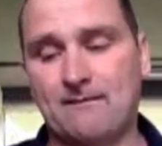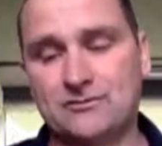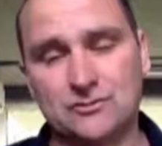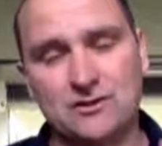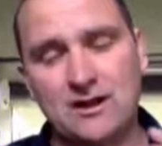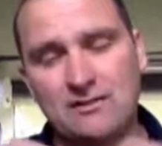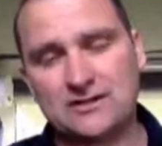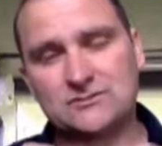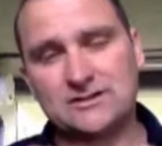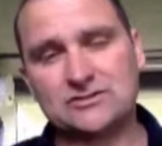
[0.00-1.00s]
So
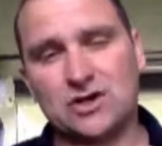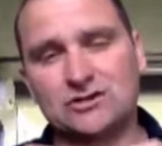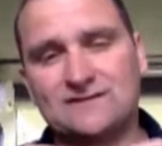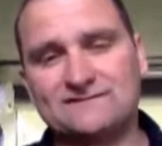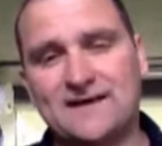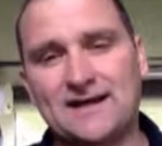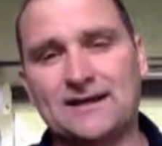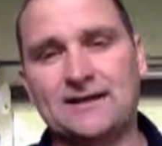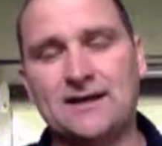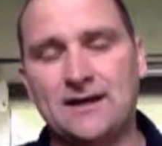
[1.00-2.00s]
that's when I started to
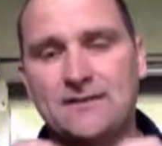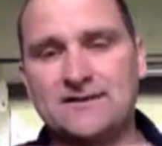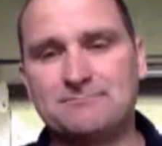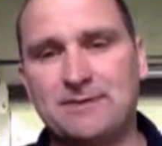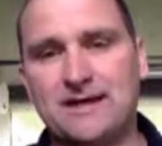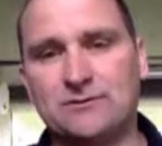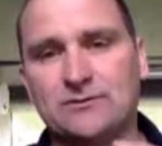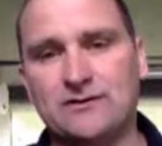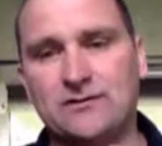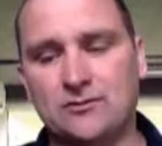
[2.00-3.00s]
find this pain
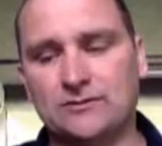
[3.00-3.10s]
within the